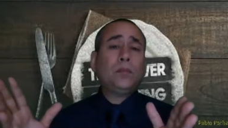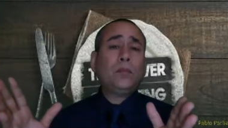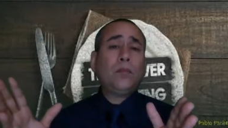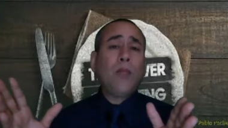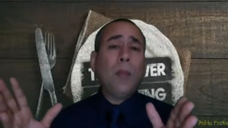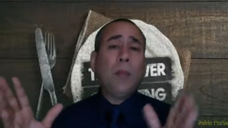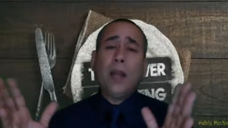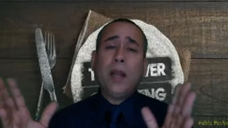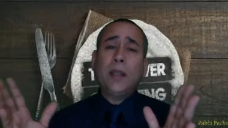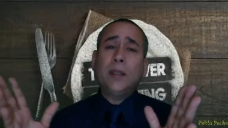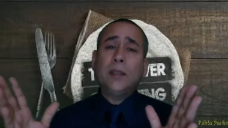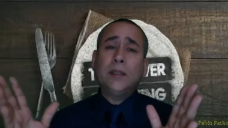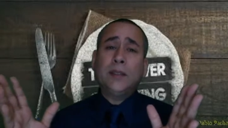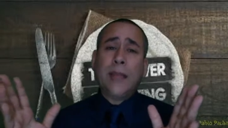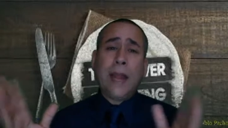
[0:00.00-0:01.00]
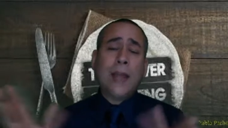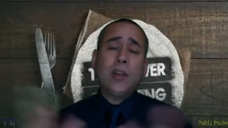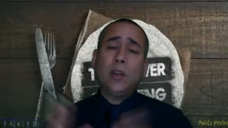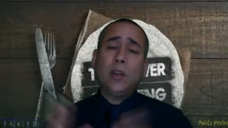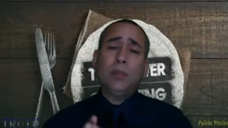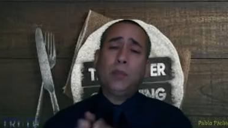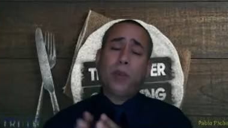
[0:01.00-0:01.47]
but
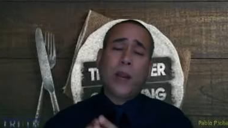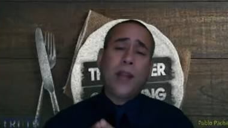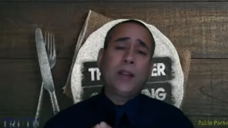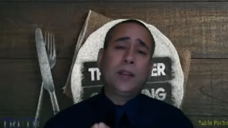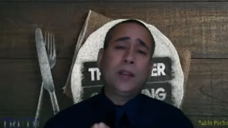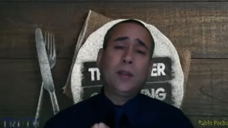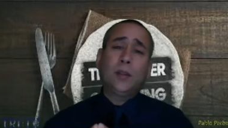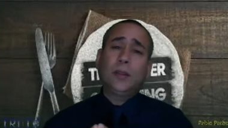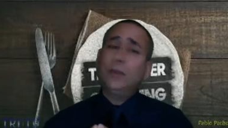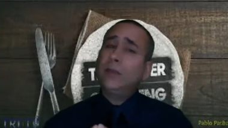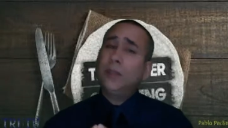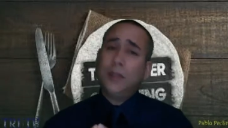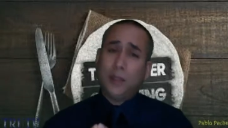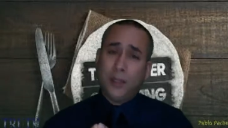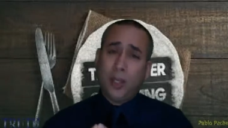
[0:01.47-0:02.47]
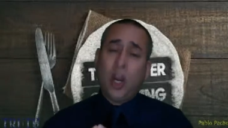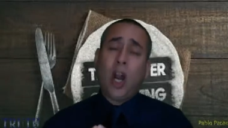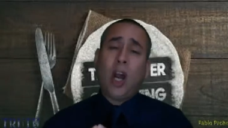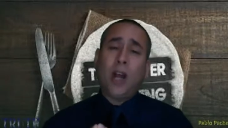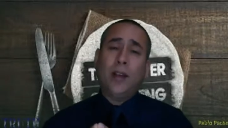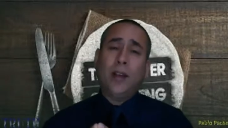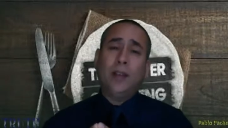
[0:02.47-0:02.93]
Daniel prayed to
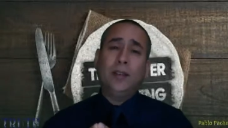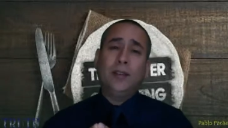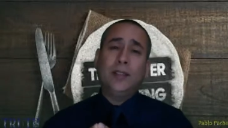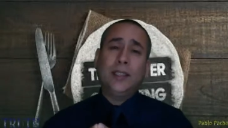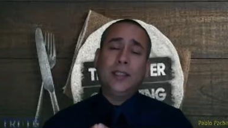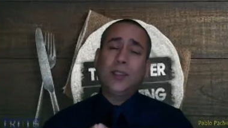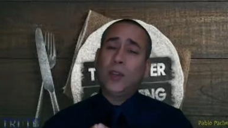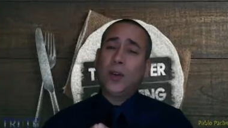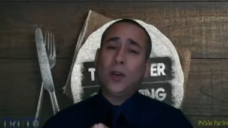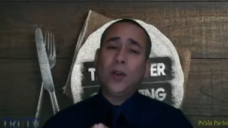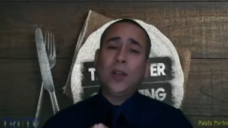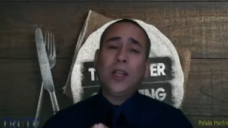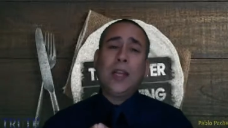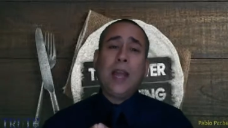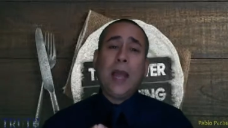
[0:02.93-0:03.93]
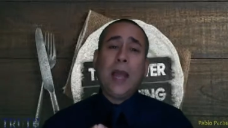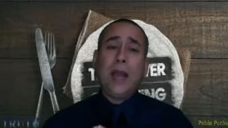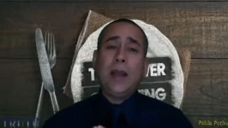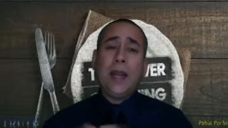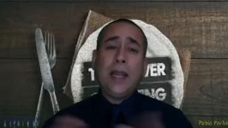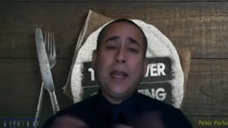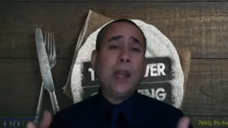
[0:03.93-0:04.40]
God, and so and
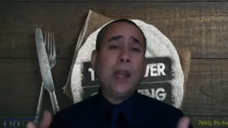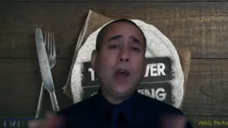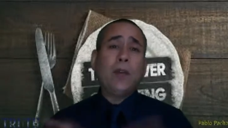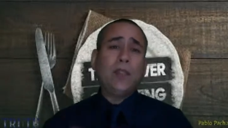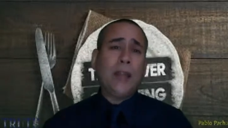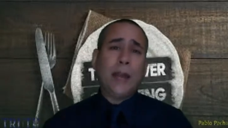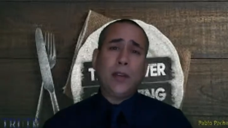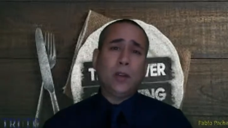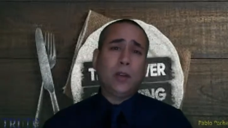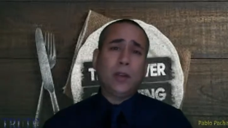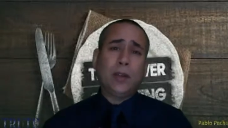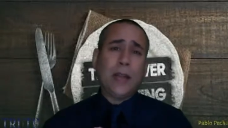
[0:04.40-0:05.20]
and he loved Daniel.